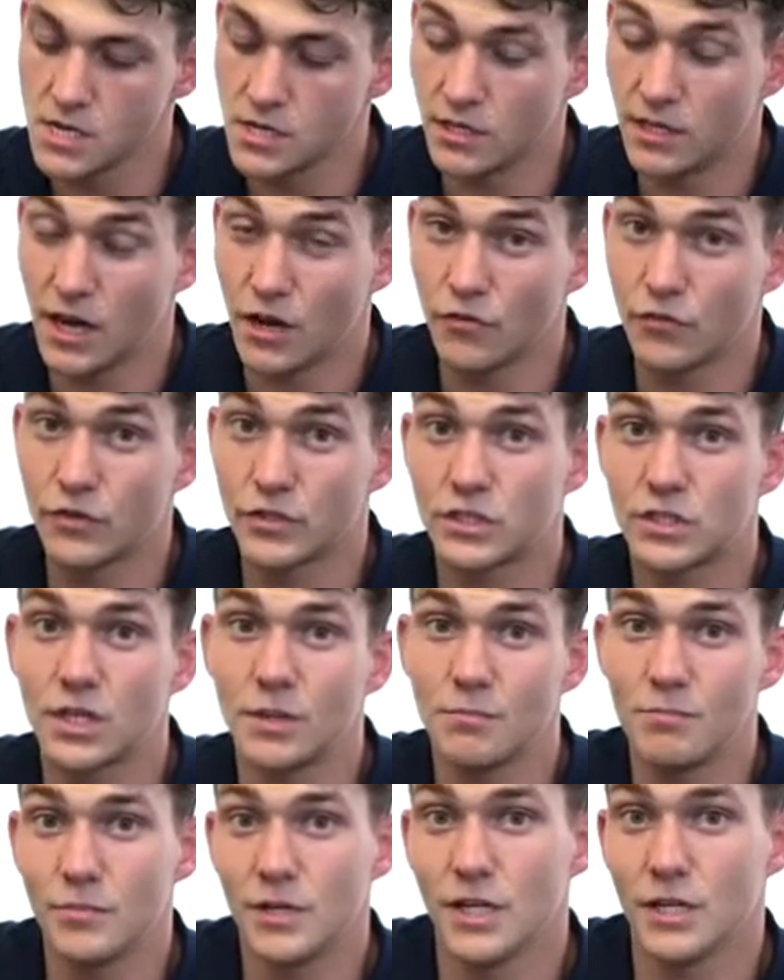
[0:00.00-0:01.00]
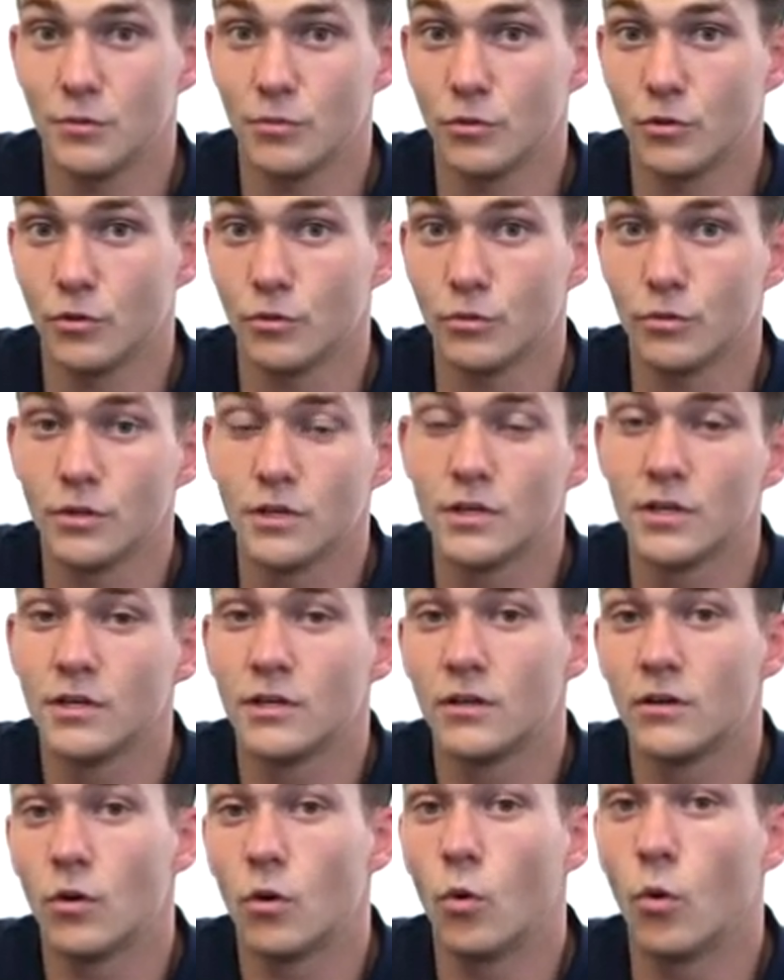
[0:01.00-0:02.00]
Now, for some people,
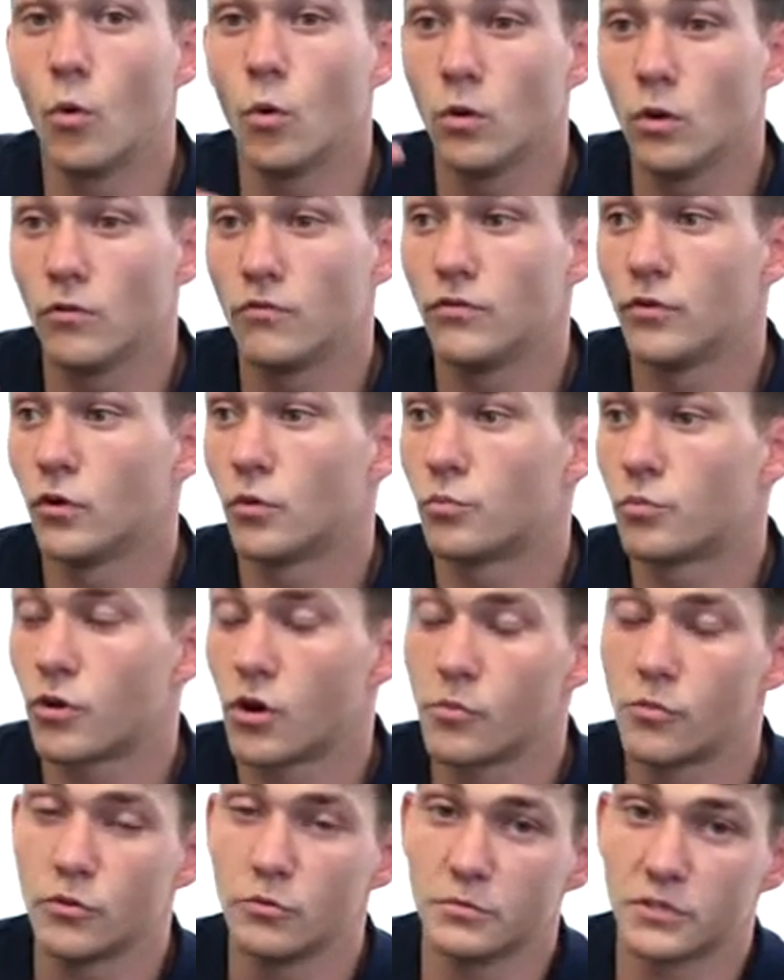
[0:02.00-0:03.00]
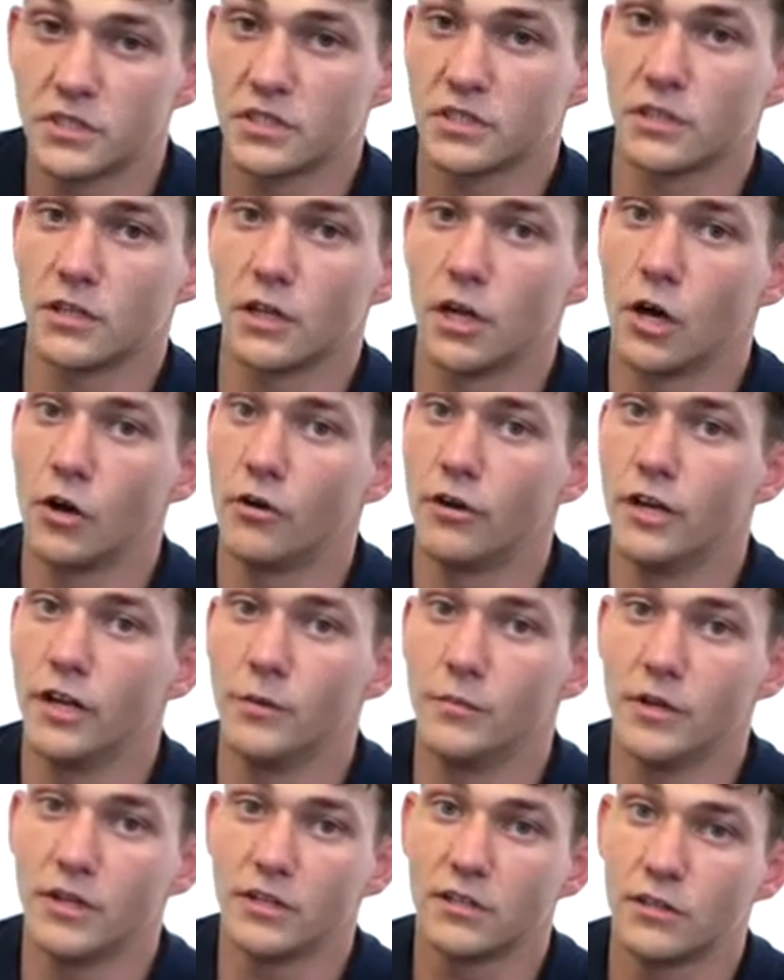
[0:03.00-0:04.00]
all of your problems in the lower
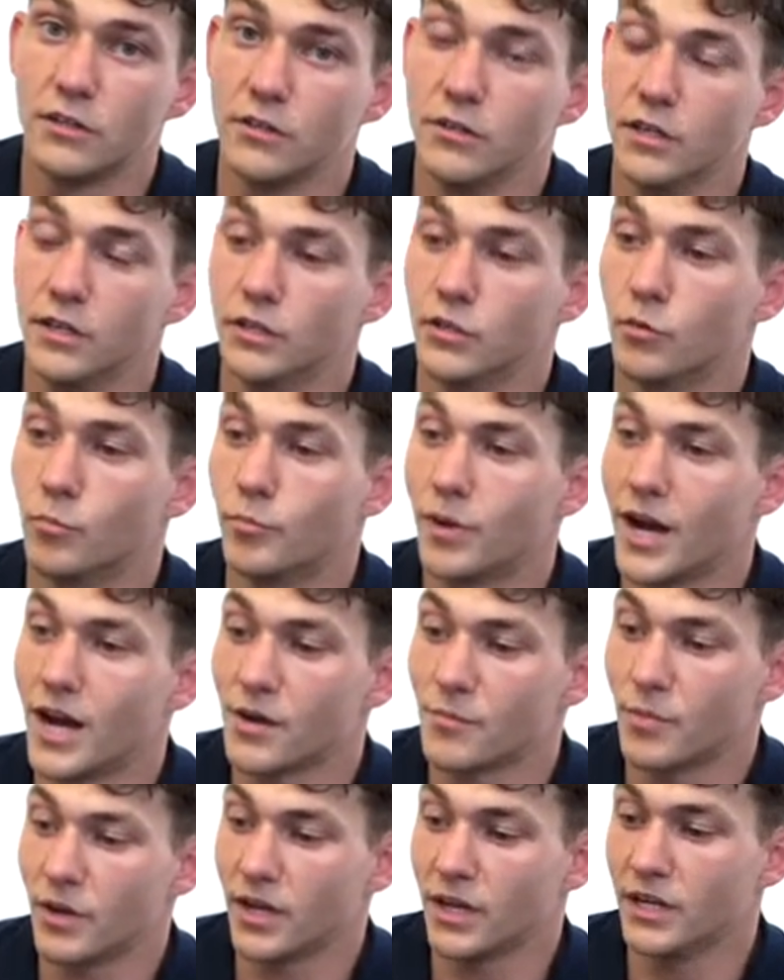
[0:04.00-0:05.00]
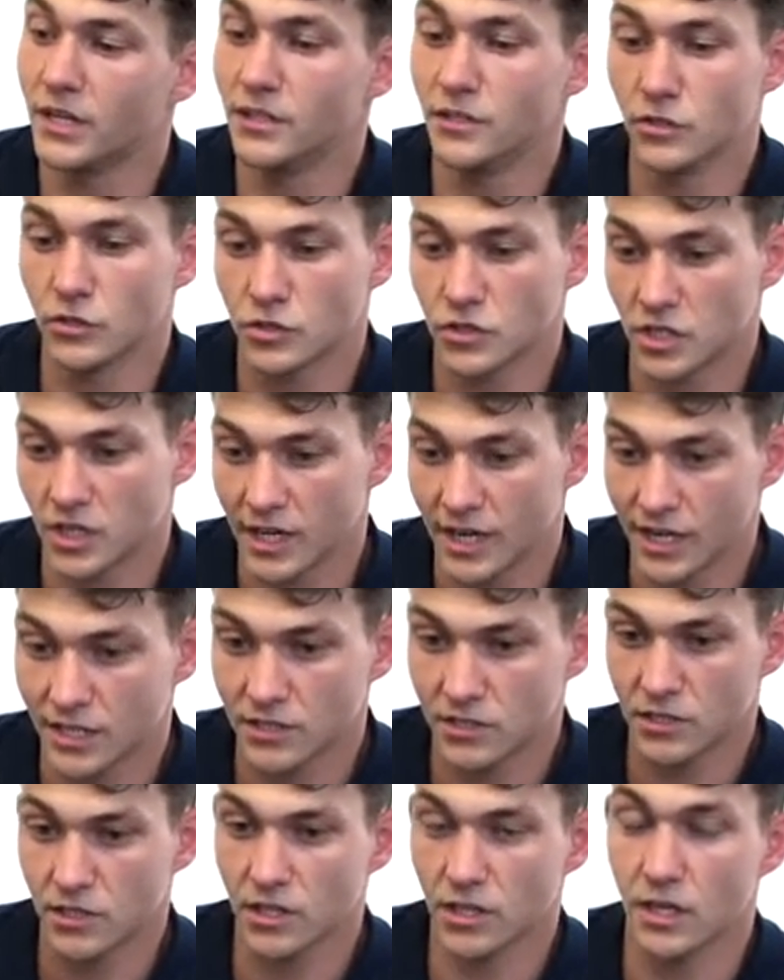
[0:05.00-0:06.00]
limb, including your back pain, your
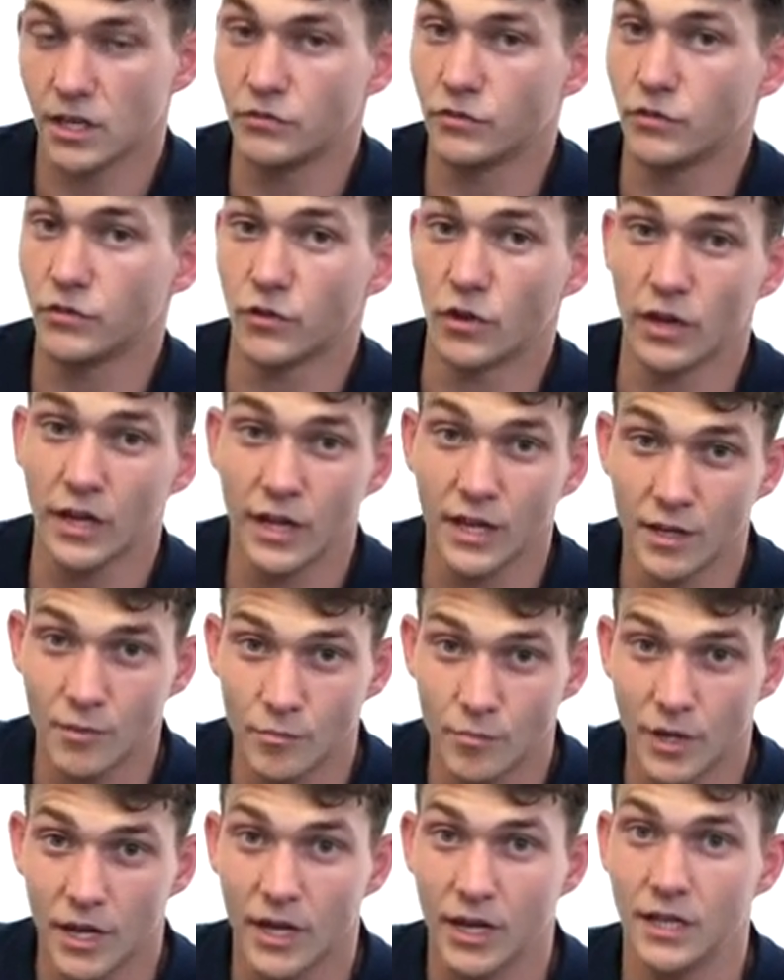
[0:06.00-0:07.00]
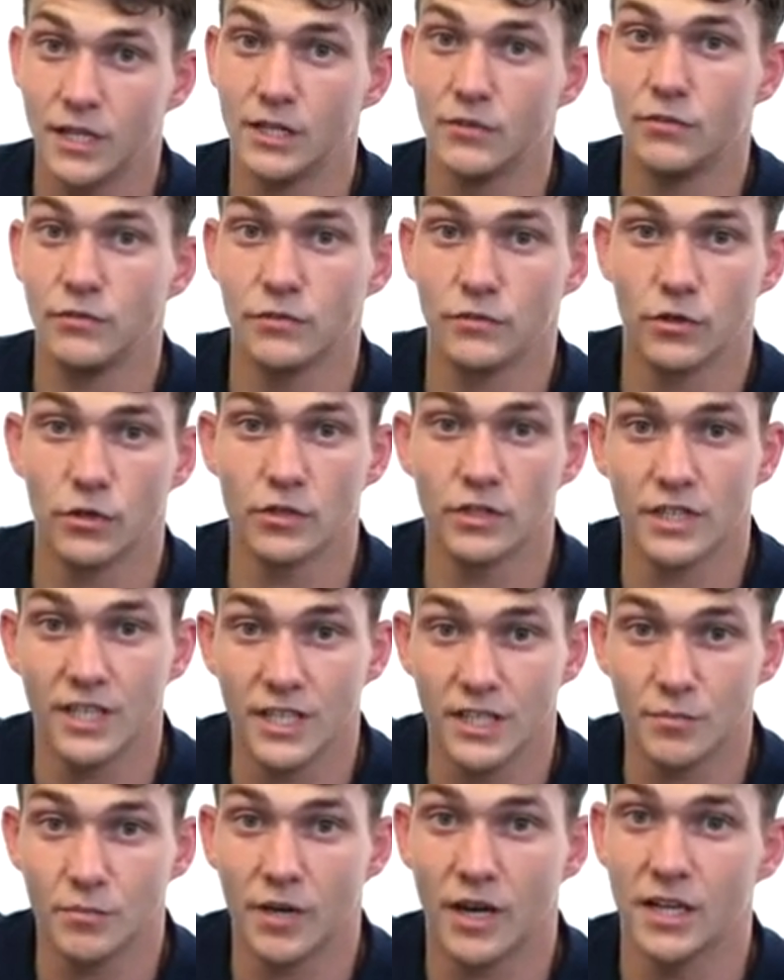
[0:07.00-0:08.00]
sciatica, if you've got hip pain, if you've got
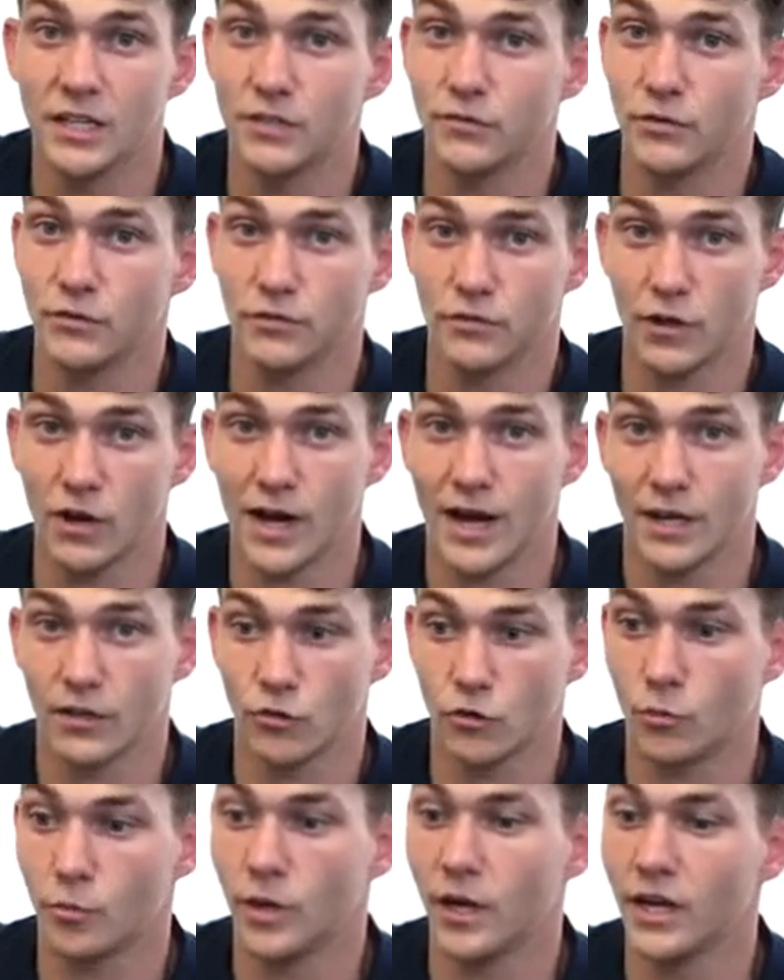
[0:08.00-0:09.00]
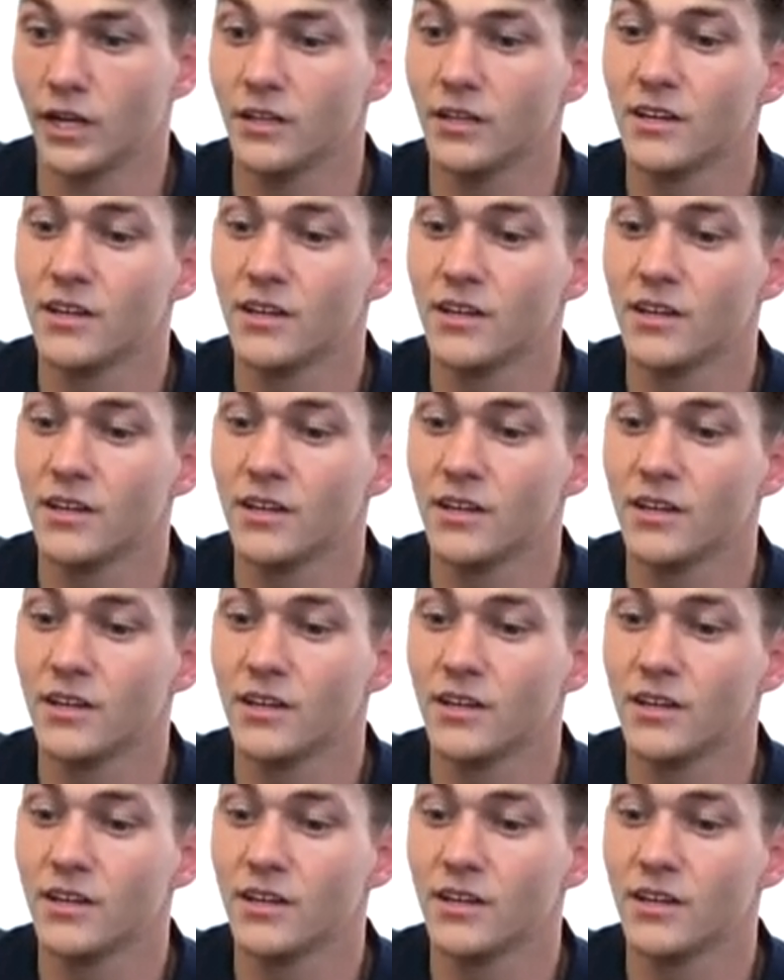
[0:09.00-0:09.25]
knee pain, if you've got ankle pain,